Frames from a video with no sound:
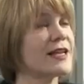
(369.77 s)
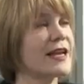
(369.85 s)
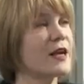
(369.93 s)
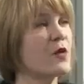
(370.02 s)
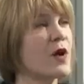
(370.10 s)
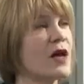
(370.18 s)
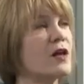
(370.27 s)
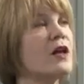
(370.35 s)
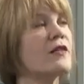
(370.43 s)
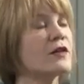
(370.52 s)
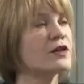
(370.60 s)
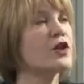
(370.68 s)
is saying, well,
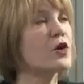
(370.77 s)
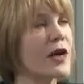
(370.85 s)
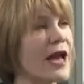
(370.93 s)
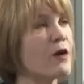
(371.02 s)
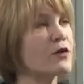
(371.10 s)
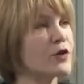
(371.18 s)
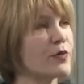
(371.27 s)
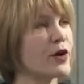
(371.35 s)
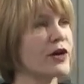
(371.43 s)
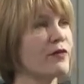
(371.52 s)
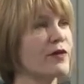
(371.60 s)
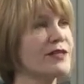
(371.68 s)
there's no
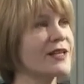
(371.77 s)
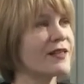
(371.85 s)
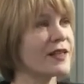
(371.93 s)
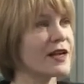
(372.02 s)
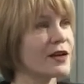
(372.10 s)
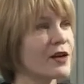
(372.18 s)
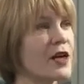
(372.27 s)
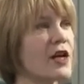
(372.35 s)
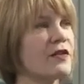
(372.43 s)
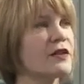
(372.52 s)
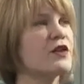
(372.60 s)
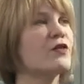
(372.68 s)
counterparty risk there.
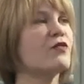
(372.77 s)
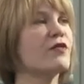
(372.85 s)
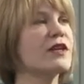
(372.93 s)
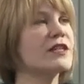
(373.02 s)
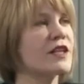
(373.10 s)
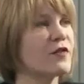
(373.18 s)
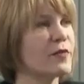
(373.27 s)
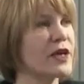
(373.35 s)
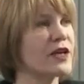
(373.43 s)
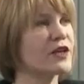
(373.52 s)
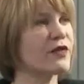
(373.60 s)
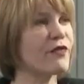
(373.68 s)
There's no risk of
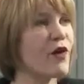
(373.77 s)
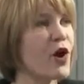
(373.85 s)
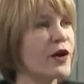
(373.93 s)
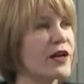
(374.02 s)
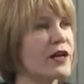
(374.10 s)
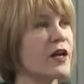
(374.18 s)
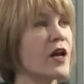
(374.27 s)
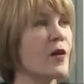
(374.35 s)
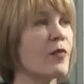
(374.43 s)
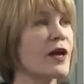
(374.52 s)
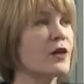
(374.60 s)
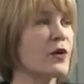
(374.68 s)
being defrauded
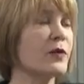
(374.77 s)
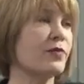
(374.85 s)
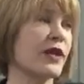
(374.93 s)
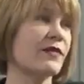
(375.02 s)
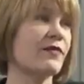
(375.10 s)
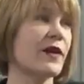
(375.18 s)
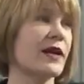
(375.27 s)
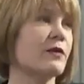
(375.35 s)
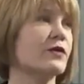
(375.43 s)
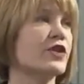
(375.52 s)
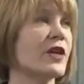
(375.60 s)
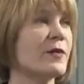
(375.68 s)
by Lloyd Blankfein
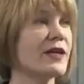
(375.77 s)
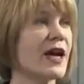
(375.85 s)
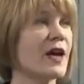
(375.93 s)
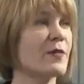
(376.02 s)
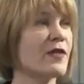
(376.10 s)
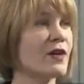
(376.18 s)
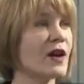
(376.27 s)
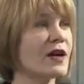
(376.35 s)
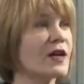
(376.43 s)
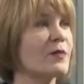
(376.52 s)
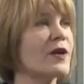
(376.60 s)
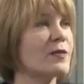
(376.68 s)
or Jamie Dimon. They're
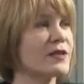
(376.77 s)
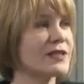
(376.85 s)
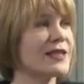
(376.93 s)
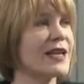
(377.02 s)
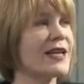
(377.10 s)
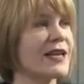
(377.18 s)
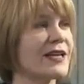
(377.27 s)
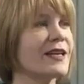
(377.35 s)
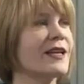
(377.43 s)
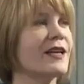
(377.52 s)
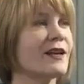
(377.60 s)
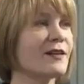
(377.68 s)
not going to be able to take
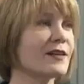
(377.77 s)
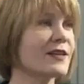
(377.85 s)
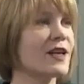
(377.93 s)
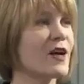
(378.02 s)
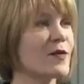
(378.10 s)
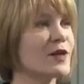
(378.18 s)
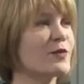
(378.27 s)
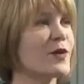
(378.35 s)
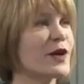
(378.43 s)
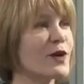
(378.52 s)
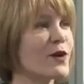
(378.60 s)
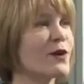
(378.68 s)
it unless they come into
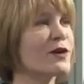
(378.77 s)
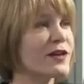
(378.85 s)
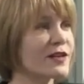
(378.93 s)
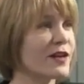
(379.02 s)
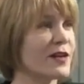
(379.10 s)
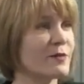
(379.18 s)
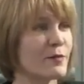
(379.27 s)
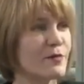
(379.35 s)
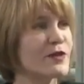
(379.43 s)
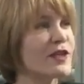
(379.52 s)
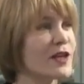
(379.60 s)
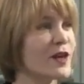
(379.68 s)
my yard and